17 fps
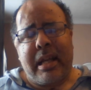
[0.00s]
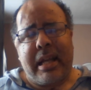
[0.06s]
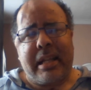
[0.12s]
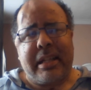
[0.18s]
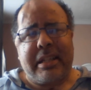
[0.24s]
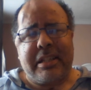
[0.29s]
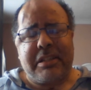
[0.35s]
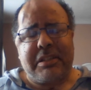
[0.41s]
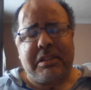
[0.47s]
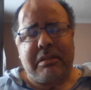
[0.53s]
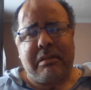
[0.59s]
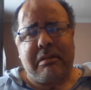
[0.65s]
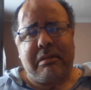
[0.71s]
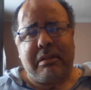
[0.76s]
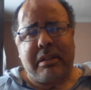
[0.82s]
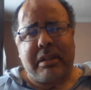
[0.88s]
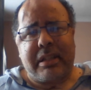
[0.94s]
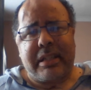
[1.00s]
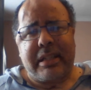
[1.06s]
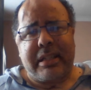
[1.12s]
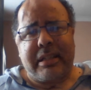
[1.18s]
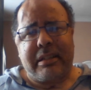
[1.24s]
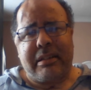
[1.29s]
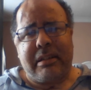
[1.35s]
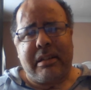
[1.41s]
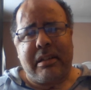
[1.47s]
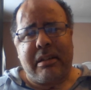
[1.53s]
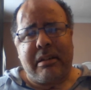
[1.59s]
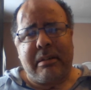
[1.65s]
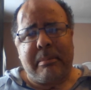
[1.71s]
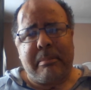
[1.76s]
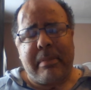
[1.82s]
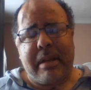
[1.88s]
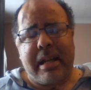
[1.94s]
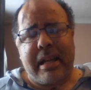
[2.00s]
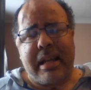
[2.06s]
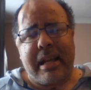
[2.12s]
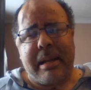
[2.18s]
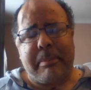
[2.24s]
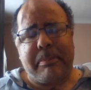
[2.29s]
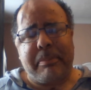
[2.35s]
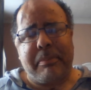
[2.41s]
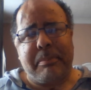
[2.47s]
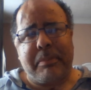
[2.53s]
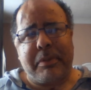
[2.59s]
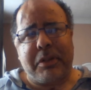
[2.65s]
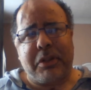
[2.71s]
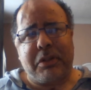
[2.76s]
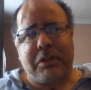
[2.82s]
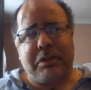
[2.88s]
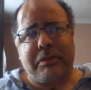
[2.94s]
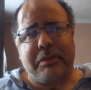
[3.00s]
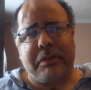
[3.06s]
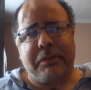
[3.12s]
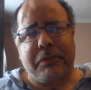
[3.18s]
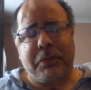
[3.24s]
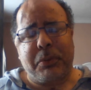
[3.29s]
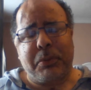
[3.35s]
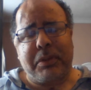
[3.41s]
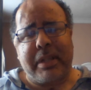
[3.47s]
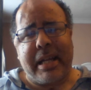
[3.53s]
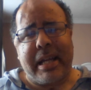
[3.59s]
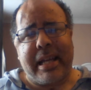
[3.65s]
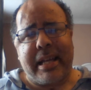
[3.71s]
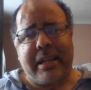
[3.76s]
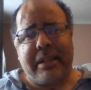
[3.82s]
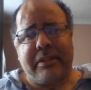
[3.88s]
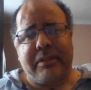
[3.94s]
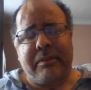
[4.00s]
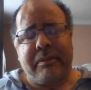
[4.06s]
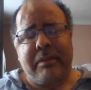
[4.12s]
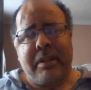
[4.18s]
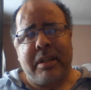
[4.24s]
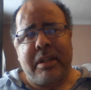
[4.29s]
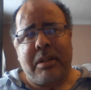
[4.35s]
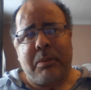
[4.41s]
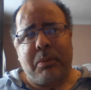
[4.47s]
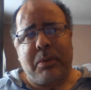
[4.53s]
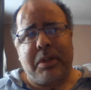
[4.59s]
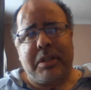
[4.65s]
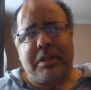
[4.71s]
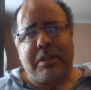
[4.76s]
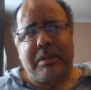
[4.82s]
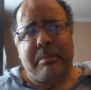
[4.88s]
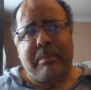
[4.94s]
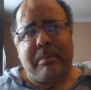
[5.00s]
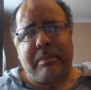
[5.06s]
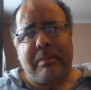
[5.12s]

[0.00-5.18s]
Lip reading: and this happened because of a fall that I had, which